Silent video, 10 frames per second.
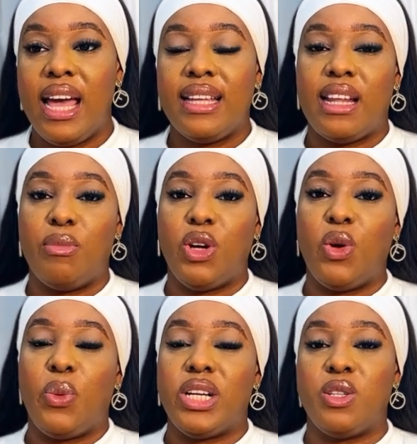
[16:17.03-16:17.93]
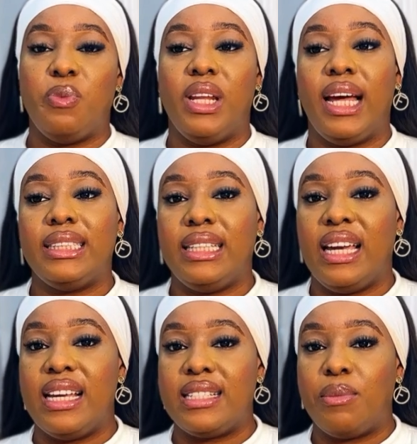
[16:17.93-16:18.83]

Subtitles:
that I'm gonna wear to Pilates,